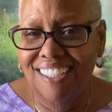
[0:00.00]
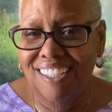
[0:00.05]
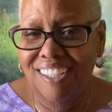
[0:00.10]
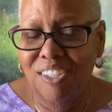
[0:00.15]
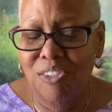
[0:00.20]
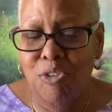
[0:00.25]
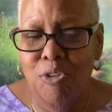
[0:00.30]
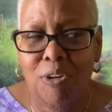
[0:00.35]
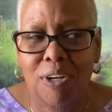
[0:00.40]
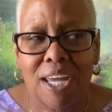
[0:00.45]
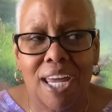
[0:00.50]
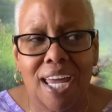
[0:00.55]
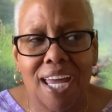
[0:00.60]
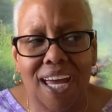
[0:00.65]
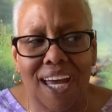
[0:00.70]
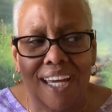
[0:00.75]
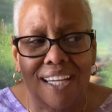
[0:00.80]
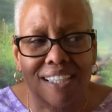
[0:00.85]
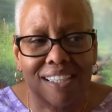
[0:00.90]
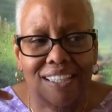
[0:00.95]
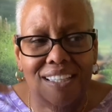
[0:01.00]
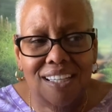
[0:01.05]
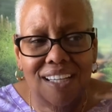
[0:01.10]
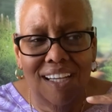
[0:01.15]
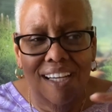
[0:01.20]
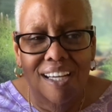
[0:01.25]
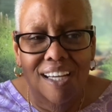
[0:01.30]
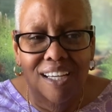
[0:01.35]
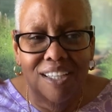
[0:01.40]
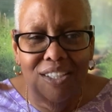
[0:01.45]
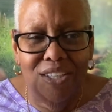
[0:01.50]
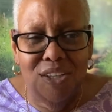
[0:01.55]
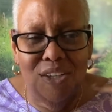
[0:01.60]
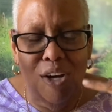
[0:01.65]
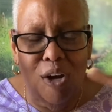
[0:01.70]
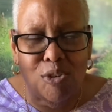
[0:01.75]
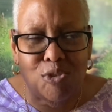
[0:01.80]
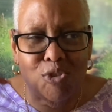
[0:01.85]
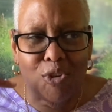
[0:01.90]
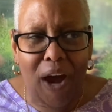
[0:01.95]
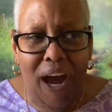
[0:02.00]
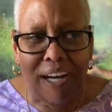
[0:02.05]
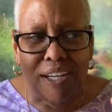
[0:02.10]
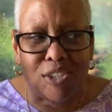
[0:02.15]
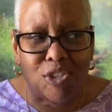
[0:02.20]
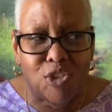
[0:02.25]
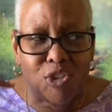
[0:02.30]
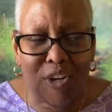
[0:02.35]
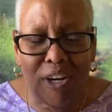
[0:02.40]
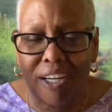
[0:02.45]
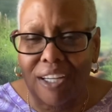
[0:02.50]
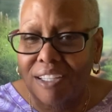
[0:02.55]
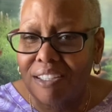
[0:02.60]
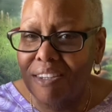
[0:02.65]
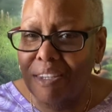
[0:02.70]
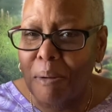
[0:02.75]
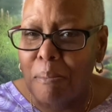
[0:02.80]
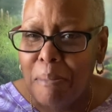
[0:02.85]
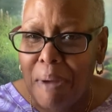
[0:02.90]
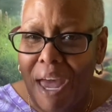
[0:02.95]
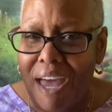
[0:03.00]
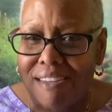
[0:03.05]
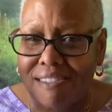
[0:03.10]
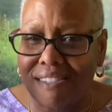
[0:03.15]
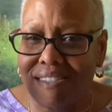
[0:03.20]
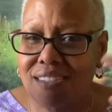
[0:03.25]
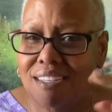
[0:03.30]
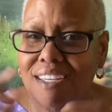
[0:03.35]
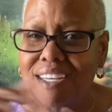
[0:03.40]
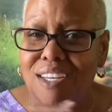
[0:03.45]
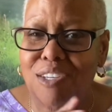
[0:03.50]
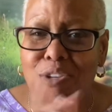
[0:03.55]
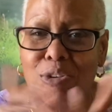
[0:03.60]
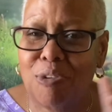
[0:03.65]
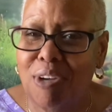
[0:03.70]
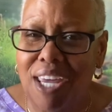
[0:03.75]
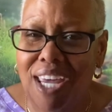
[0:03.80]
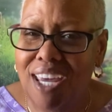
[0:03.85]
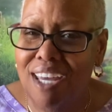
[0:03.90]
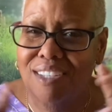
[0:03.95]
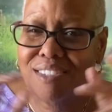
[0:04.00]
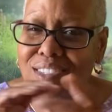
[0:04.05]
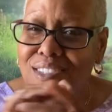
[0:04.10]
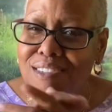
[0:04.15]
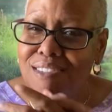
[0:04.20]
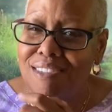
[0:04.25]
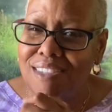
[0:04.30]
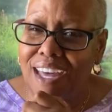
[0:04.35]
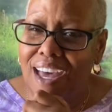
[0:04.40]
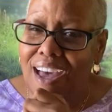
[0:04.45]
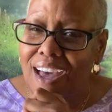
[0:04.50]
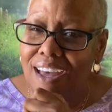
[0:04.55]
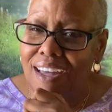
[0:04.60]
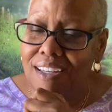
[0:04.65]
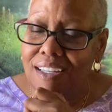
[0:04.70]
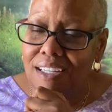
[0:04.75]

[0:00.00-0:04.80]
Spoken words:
You can't try to trick the master here. You can't do that.